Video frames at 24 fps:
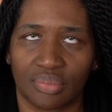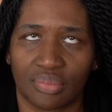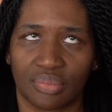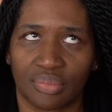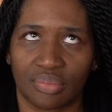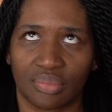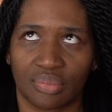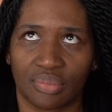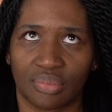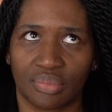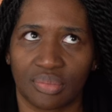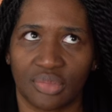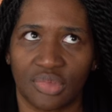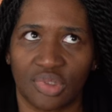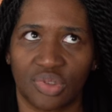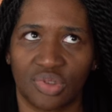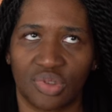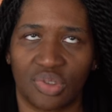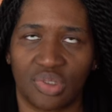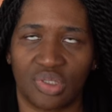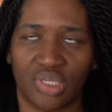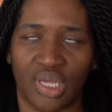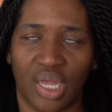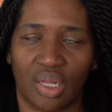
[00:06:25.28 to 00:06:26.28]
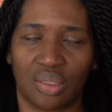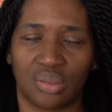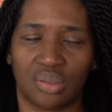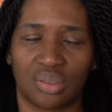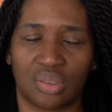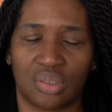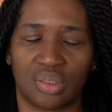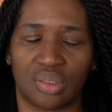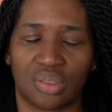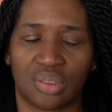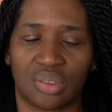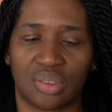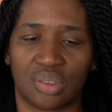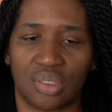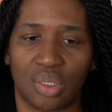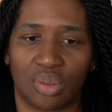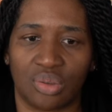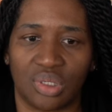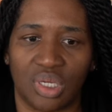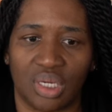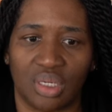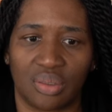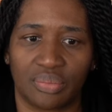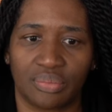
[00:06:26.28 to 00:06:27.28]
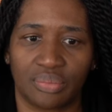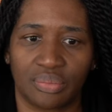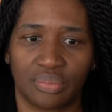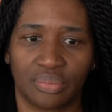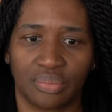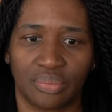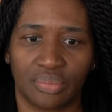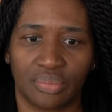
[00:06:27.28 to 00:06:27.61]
Hypocrisy Sounds so dumb.